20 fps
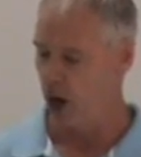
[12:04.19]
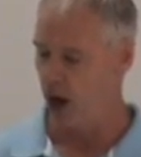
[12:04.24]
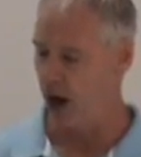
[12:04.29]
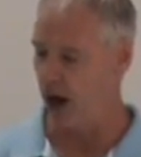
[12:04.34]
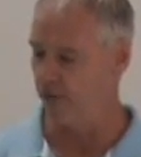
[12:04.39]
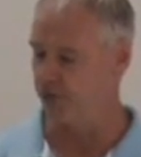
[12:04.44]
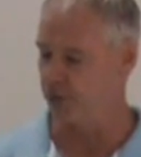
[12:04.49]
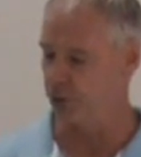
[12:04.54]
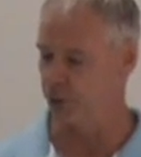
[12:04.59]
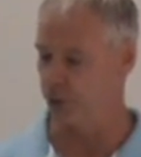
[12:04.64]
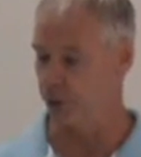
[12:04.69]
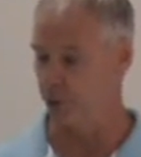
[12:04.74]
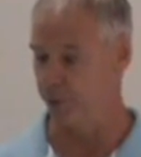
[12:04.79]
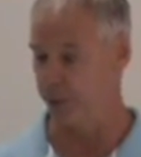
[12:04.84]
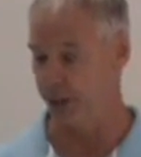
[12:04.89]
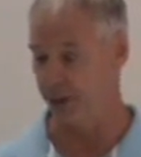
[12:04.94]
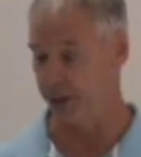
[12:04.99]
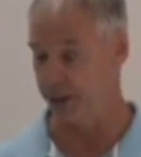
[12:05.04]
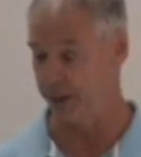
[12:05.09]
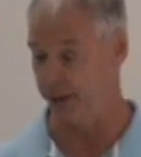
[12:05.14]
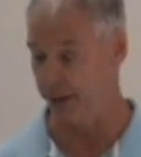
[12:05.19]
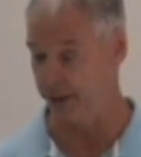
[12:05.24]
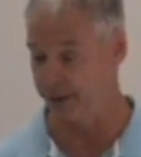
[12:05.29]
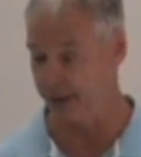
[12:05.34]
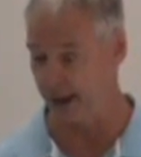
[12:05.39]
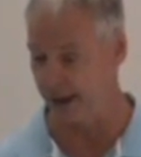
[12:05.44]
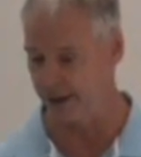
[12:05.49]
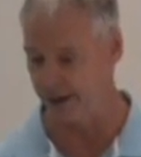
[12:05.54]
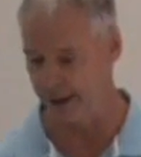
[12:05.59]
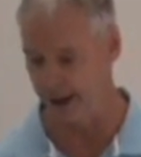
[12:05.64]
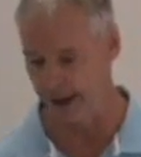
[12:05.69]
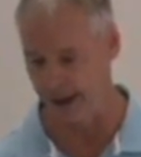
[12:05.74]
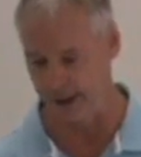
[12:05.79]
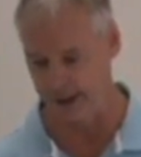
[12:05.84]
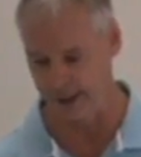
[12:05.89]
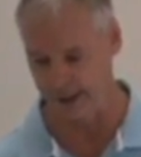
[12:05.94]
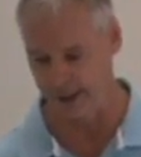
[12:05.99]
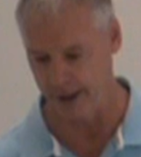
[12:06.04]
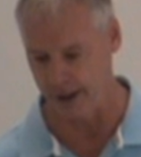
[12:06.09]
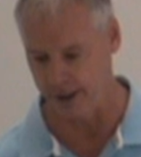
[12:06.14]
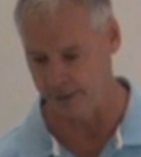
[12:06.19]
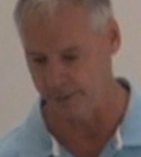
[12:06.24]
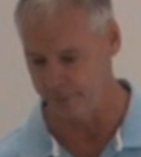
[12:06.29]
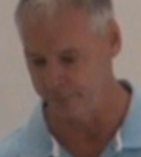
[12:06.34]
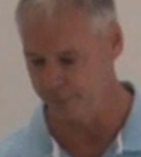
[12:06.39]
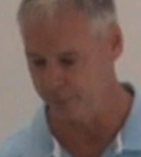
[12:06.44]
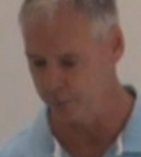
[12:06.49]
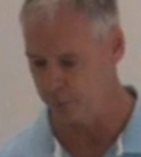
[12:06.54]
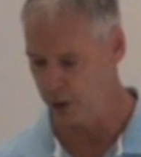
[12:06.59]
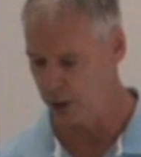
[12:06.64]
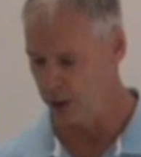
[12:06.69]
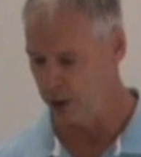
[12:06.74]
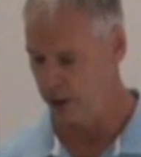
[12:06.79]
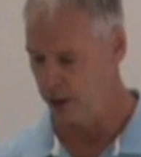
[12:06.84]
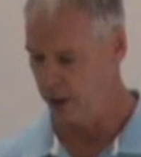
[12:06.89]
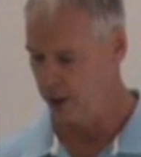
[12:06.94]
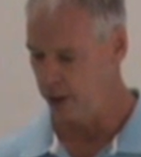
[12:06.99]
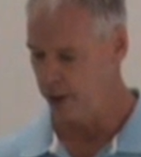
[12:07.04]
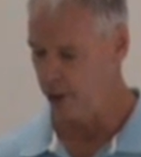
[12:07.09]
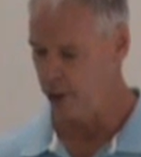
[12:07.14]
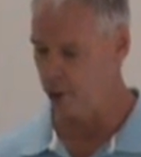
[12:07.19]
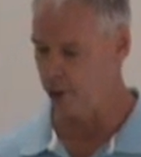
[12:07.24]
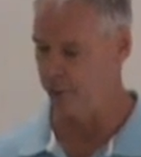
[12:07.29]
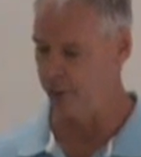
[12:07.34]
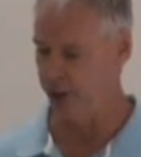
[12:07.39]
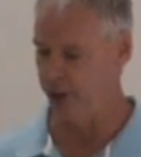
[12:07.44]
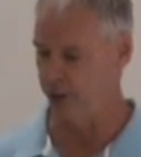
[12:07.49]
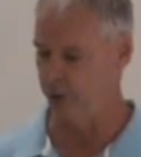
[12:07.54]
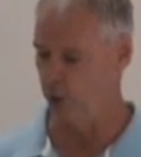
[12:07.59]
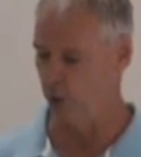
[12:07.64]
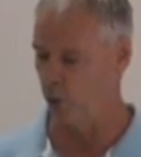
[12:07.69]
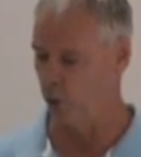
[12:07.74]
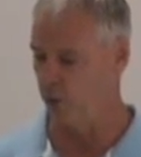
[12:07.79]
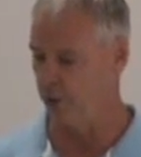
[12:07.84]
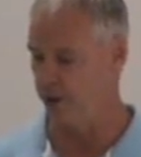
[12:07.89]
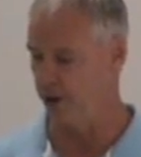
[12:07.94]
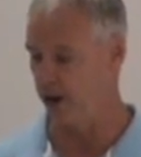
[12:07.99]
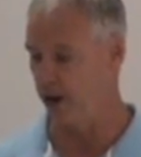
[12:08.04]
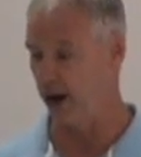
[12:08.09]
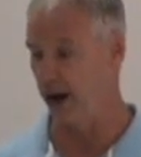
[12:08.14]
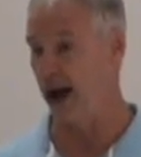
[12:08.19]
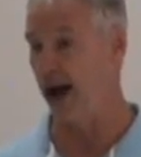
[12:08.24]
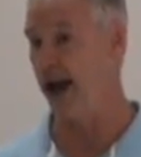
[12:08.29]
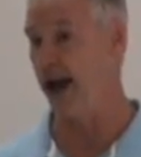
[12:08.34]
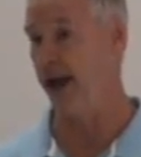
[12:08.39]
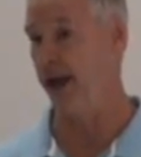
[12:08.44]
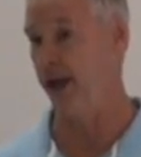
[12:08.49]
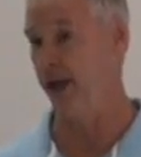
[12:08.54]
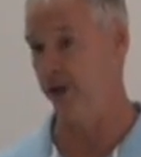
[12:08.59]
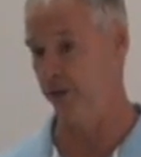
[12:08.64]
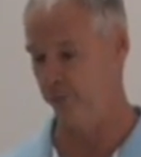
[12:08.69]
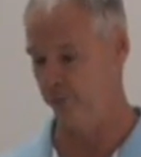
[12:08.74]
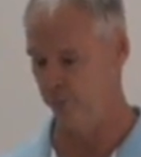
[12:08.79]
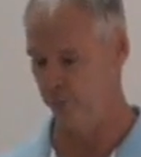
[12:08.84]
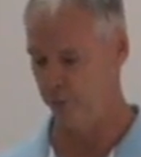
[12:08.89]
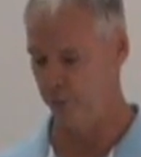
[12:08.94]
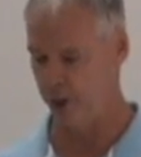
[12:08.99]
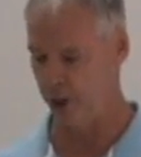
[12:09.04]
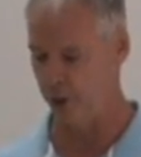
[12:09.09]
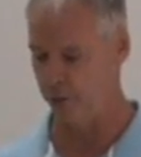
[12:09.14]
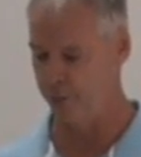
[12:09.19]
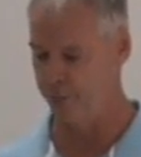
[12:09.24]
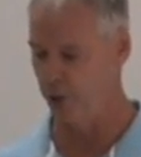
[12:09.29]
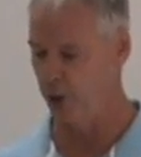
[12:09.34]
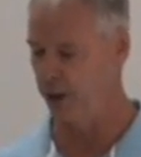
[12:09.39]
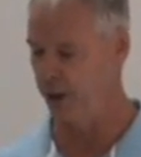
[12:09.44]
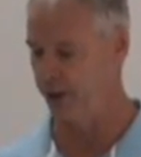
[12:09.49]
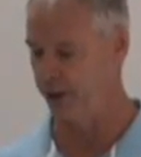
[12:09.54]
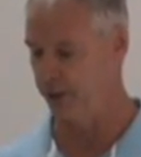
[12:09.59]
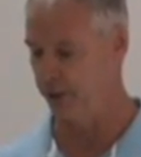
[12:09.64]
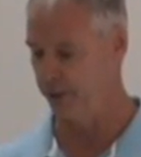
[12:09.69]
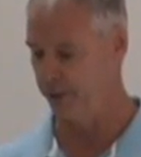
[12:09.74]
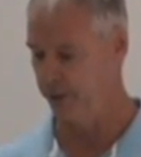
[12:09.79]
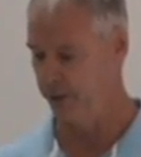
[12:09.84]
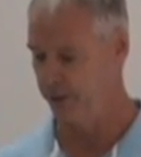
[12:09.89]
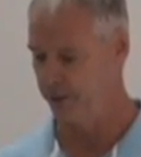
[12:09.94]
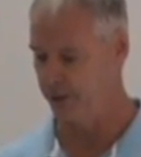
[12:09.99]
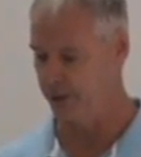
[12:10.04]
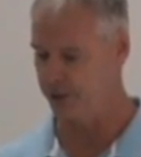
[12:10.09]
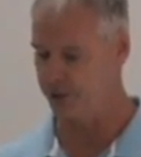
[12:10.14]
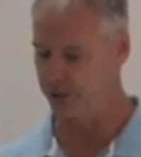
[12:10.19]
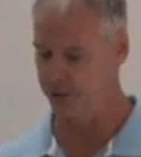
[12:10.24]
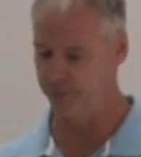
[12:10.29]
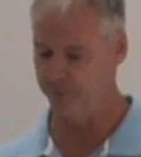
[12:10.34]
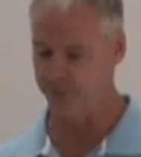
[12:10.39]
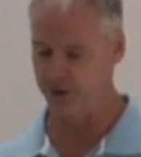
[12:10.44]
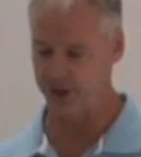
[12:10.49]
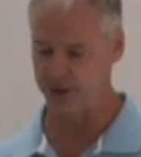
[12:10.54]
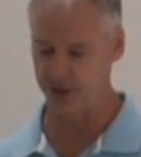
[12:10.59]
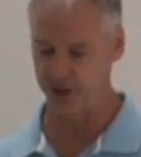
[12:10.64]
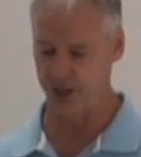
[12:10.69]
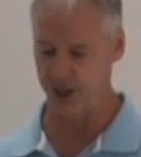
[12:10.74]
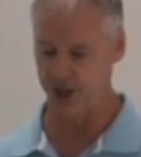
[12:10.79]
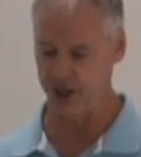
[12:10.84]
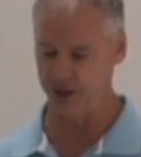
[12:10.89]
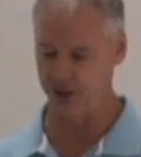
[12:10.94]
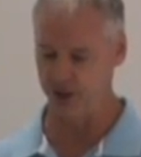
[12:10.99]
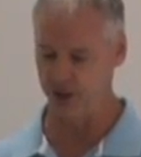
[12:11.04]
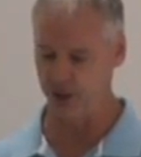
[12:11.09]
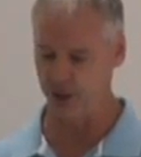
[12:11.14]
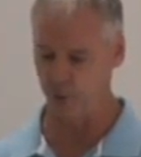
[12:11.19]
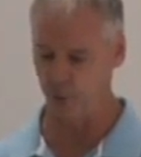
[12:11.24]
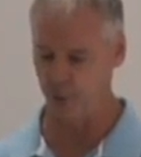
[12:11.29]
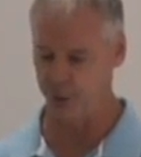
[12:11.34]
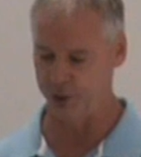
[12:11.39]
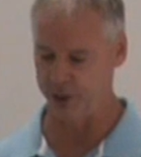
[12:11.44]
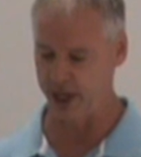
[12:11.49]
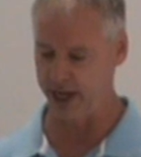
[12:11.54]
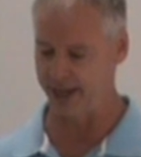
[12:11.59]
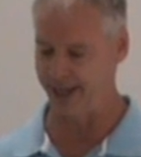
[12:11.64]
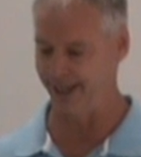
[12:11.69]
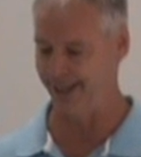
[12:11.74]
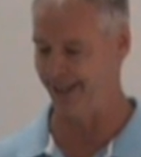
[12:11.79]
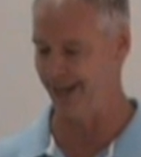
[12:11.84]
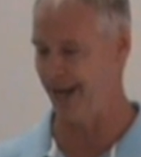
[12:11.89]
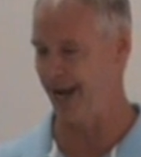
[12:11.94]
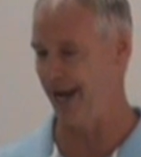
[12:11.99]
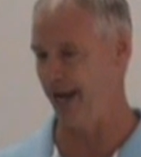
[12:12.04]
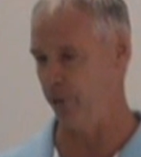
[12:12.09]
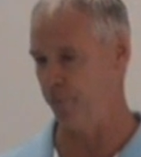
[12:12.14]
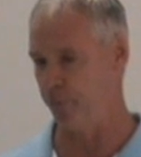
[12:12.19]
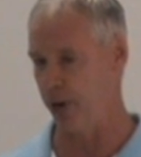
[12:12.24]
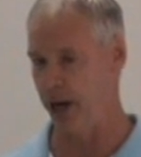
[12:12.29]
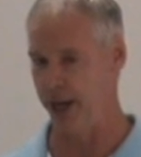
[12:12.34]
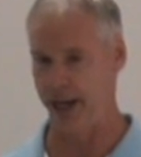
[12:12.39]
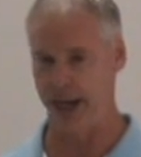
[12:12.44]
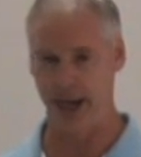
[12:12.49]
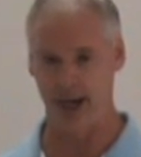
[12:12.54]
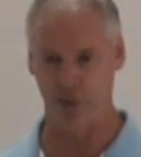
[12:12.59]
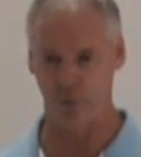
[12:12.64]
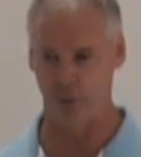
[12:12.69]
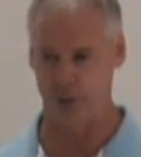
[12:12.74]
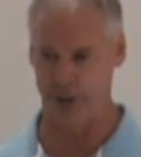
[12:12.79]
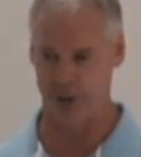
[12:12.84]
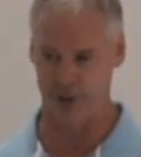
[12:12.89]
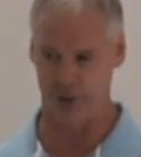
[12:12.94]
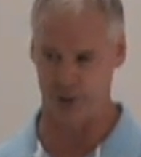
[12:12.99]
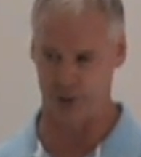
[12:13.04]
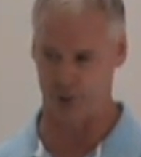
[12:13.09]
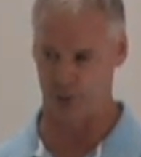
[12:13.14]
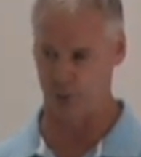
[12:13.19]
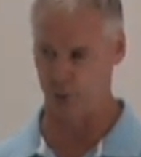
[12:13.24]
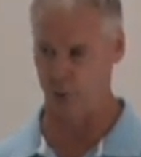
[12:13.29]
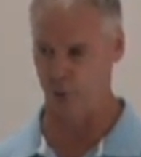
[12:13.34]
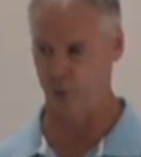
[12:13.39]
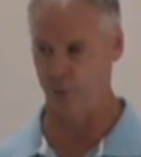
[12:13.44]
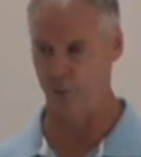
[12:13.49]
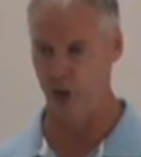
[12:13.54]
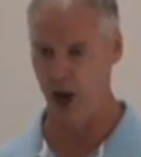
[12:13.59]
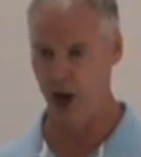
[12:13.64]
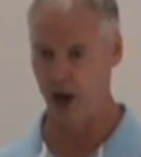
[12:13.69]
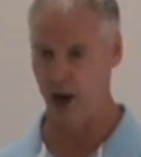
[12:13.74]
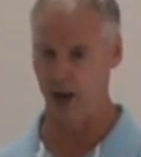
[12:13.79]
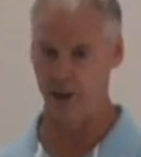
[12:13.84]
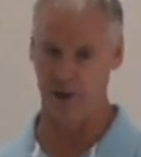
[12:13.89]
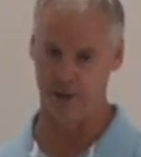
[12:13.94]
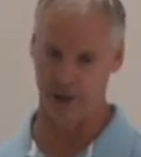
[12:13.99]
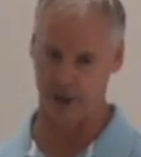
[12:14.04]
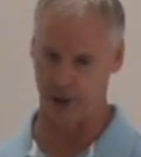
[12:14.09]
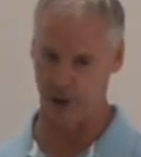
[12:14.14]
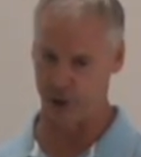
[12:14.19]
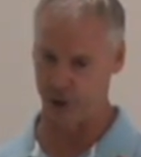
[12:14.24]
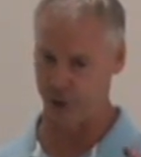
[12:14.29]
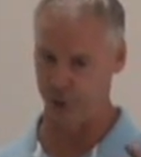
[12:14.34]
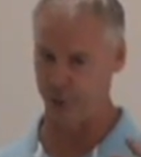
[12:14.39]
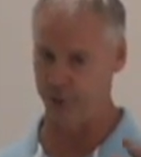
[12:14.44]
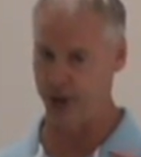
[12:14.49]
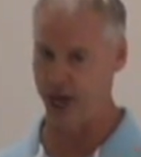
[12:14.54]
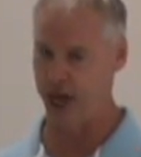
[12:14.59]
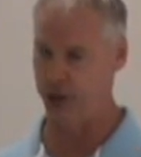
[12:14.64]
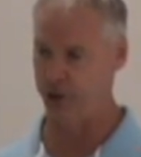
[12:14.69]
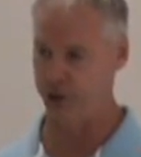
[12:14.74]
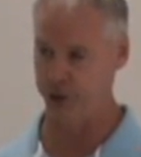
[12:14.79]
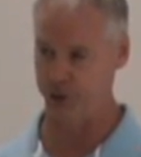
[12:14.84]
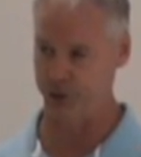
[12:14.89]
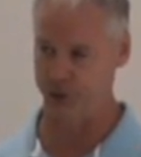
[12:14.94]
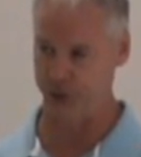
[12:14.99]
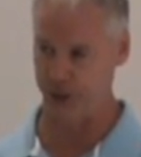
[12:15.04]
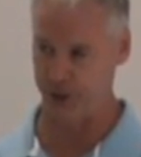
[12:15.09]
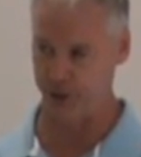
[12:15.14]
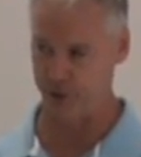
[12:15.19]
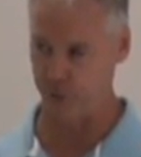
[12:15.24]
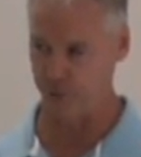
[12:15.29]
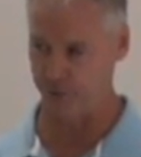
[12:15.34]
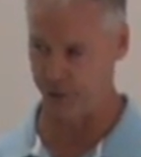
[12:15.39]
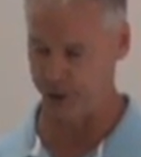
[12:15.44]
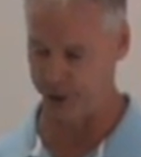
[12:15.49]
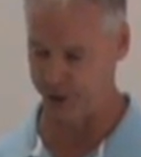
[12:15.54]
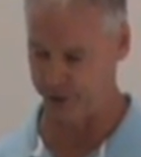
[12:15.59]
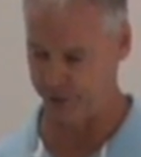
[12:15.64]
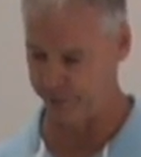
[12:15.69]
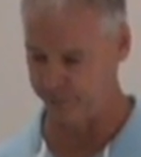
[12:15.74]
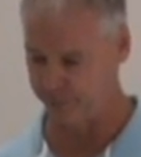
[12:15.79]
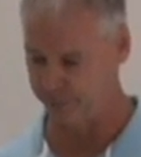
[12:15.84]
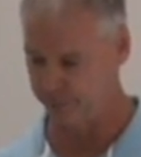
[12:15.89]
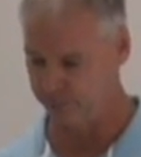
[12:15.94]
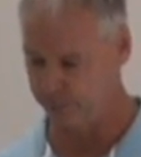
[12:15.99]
Officers are being interrogated again. They're being told they're lying, they're bullied. This is an investigation that would take a day by anyone in this room other than our two managers sitting over here.